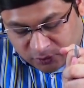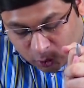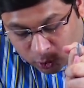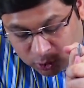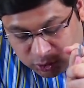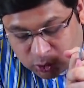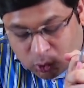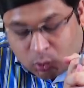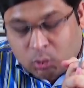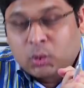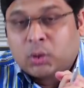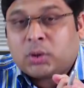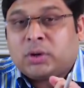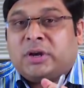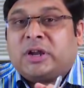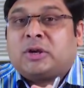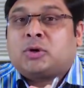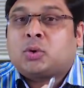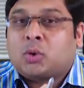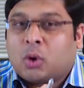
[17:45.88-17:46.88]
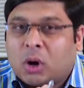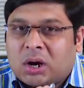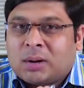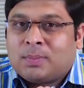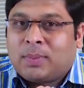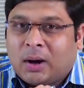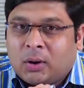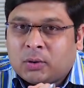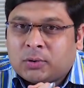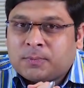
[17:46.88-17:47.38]
we also need to
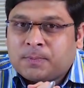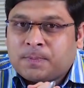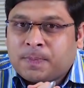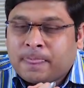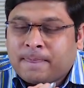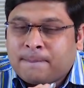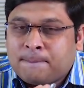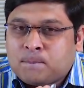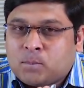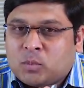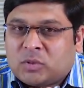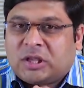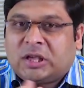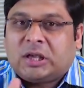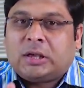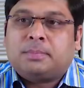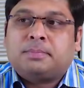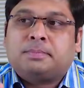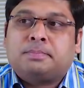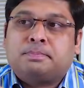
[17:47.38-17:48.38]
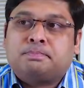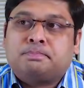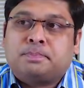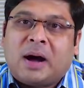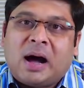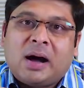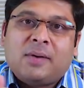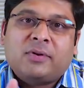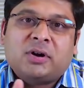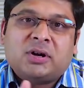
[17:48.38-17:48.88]
talk about the
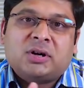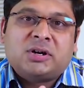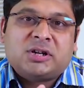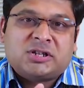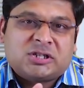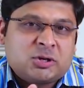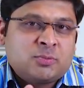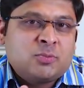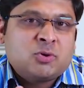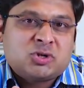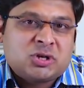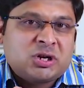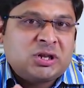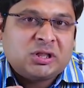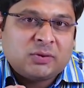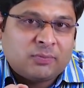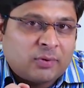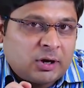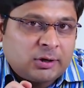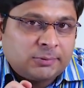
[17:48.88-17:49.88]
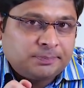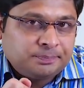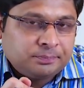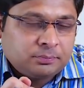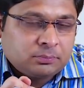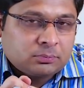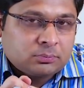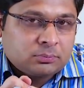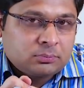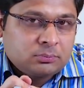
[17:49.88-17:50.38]
power distribution in the world.
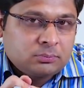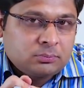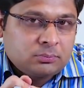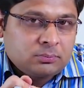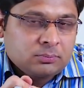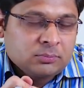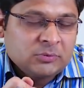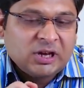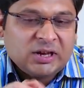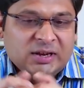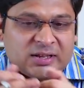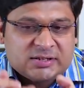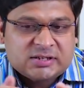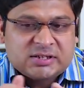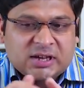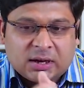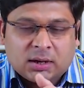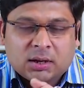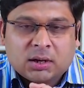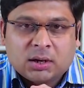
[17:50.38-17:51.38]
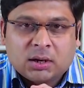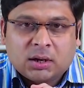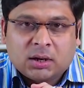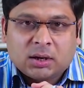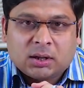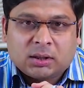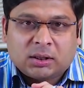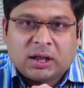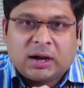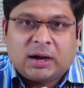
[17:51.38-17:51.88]
It is said
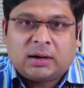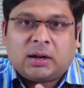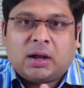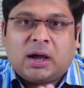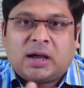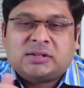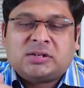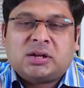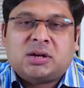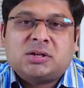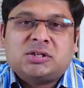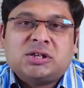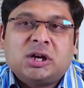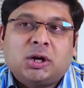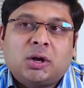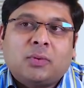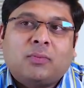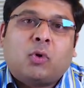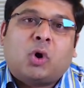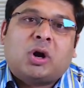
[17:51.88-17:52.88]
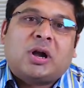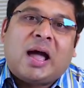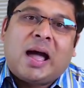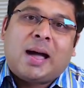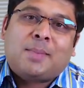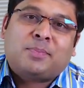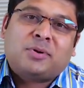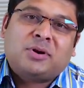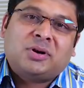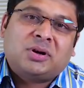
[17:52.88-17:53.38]
that as a result of what
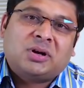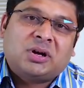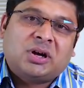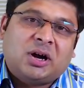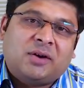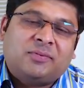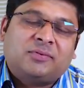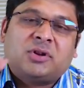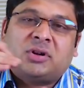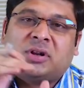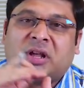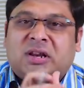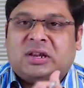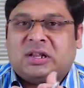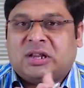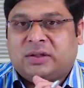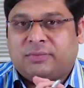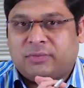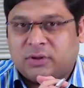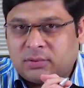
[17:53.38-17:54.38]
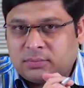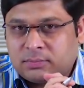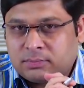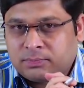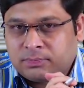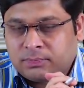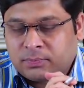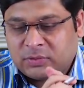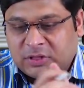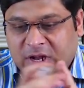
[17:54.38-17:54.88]
happened after 9/11,
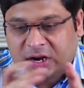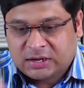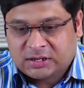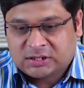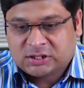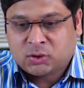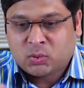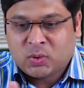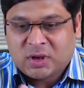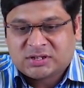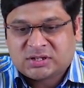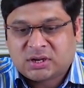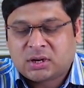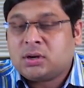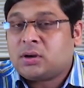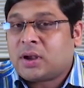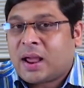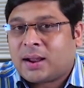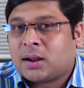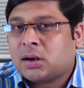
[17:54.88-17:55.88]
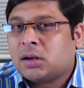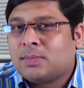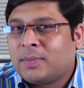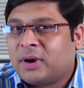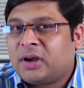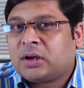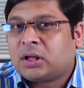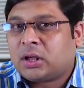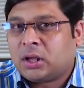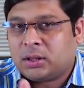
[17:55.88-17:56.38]
that is US
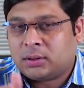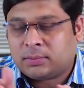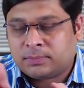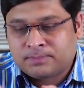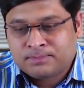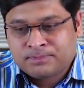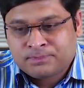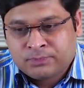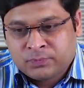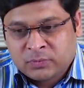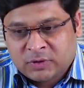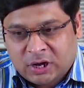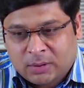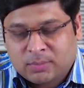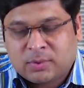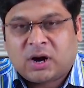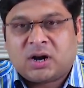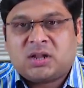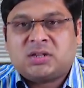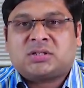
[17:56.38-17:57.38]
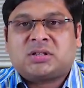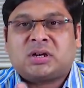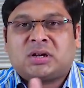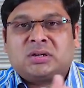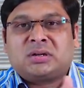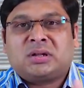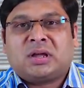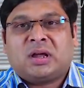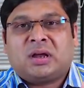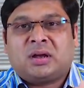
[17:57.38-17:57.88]
entanglement in
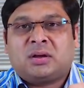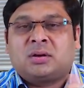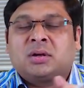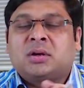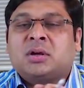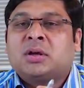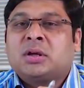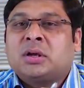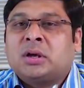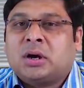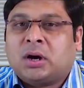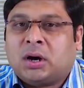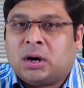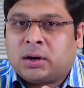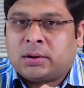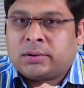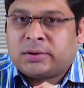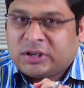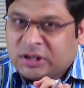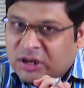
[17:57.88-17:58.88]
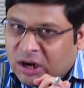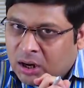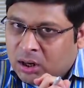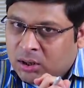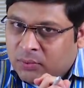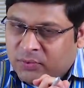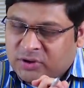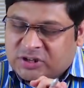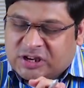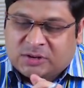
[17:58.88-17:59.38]
Afghanistan and
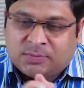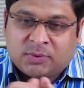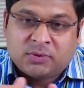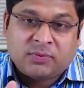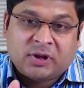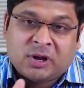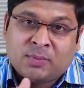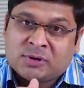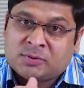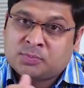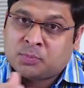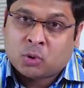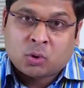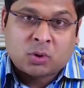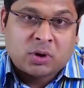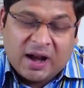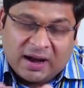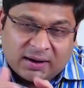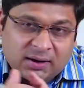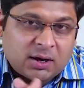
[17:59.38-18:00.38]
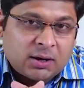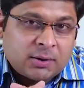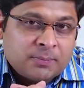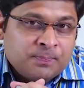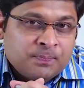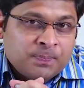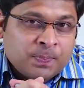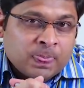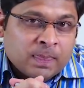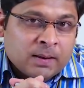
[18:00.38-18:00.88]
Iraq, which has been very much
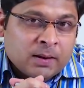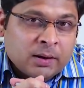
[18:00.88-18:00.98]
protracted,